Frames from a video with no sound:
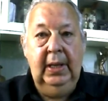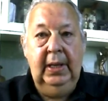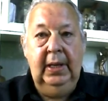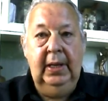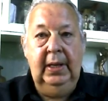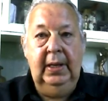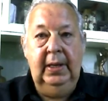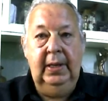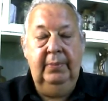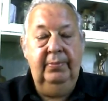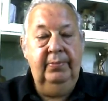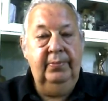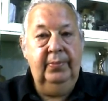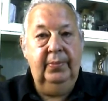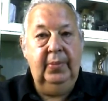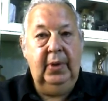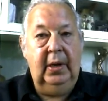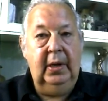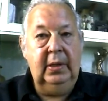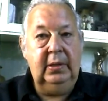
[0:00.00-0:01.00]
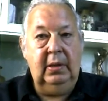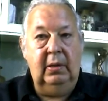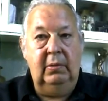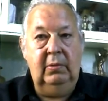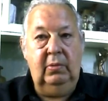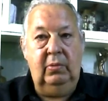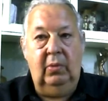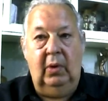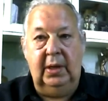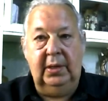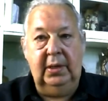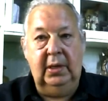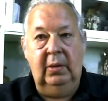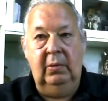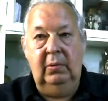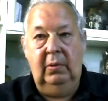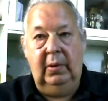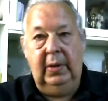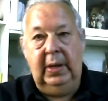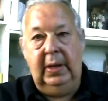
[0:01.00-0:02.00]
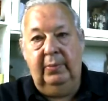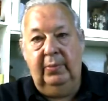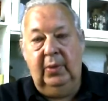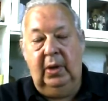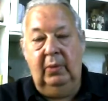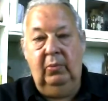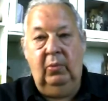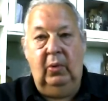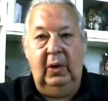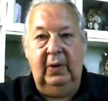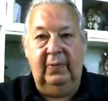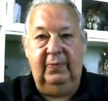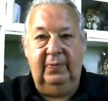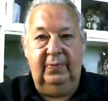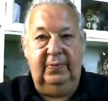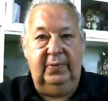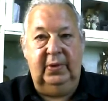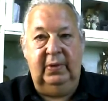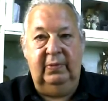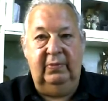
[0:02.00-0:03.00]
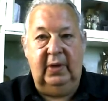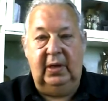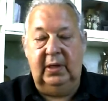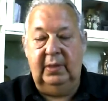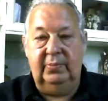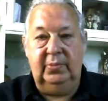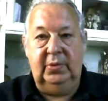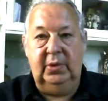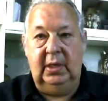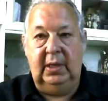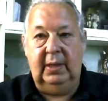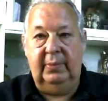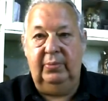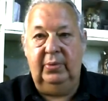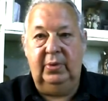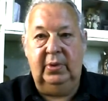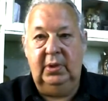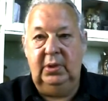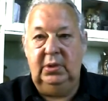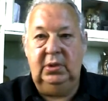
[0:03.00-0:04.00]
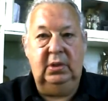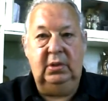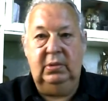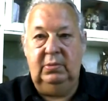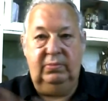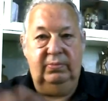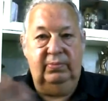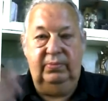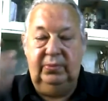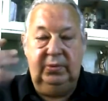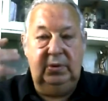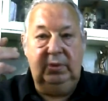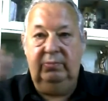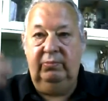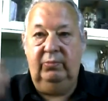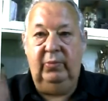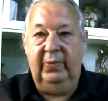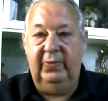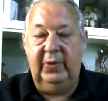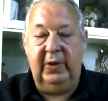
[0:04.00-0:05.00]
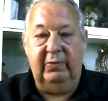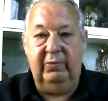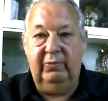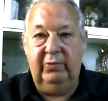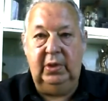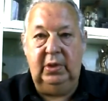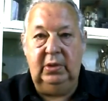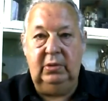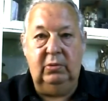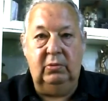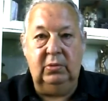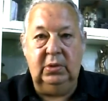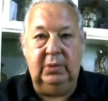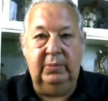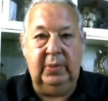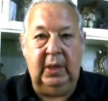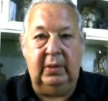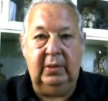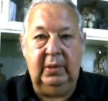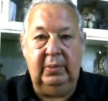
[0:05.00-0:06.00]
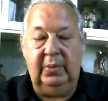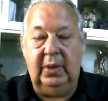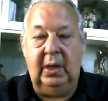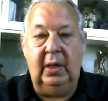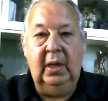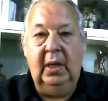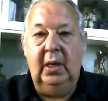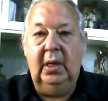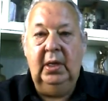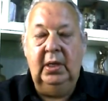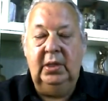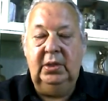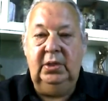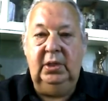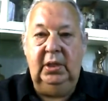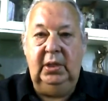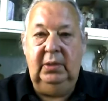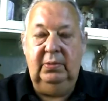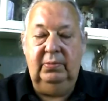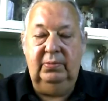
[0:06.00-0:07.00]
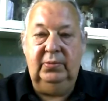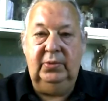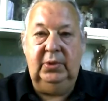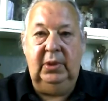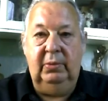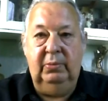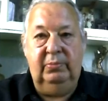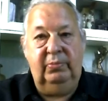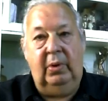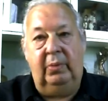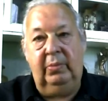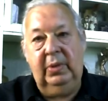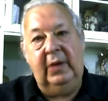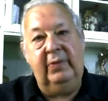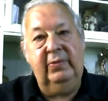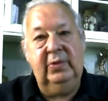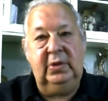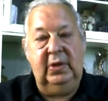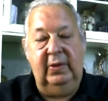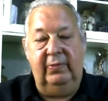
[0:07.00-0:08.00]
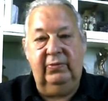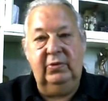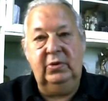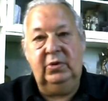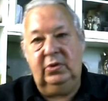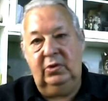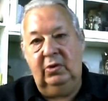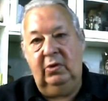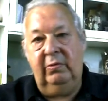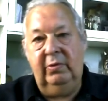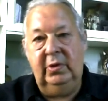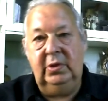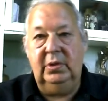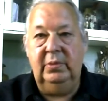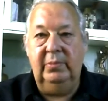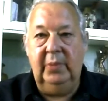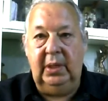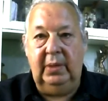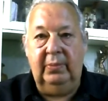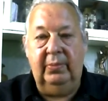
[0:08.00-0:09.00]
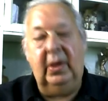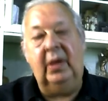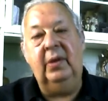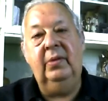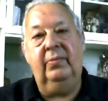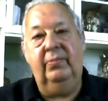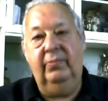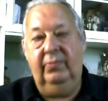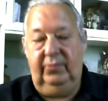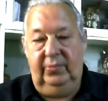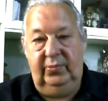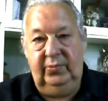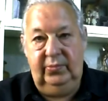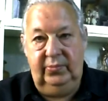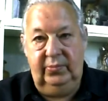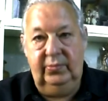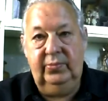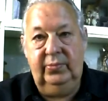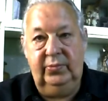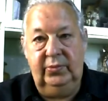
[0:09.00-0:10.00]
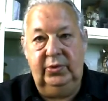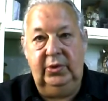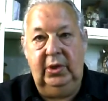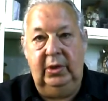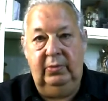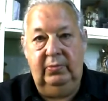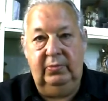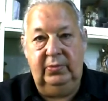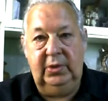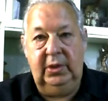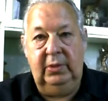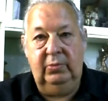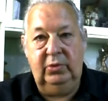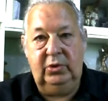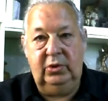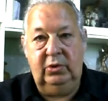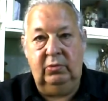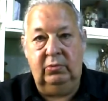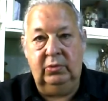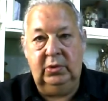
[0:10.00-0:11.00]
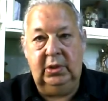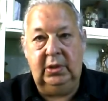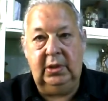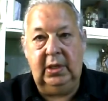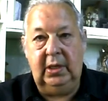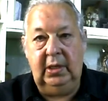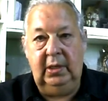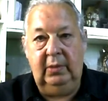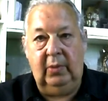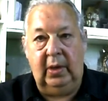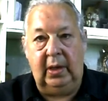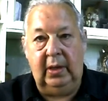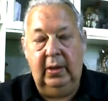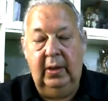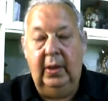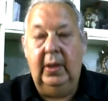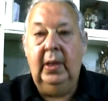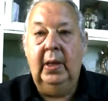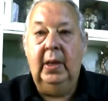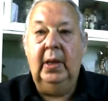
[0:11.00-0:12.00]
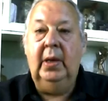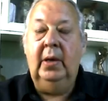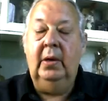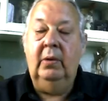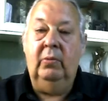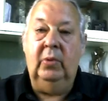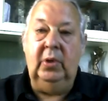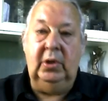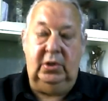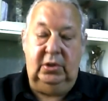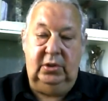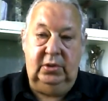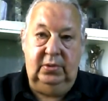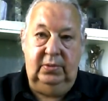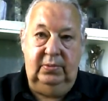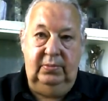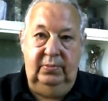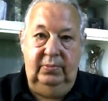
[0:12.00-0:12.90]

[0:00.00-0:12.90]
I don't quite know how my wife developed telepathy. We've never really talked about it, but she would probably have a different story to me, but she was taught it anyway, which